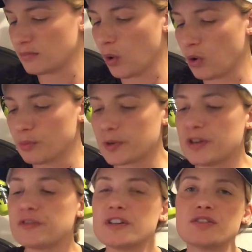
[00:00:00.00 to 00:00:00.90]
own
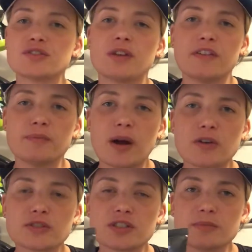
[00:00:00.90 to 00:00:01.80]
preference to have
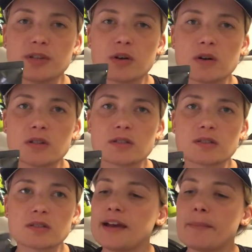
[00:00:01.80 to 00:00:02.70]
mountain, because
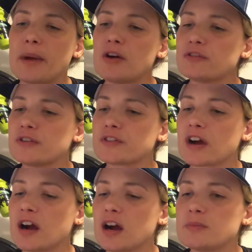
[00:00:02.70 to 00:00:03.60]
the amount of
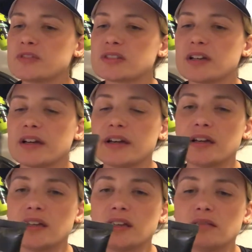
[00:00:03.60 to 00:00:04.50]
carbs
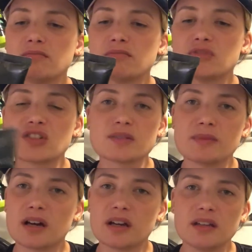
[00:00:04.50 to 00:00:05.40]
and just
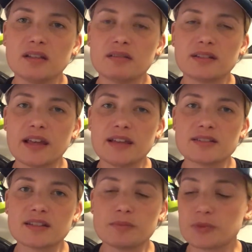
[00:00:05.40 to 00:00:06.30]
my
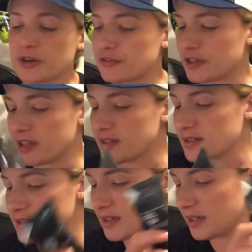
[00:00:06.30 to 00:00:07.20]
taste and
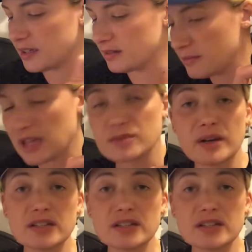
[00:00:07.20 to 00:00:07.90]
preference, and makes my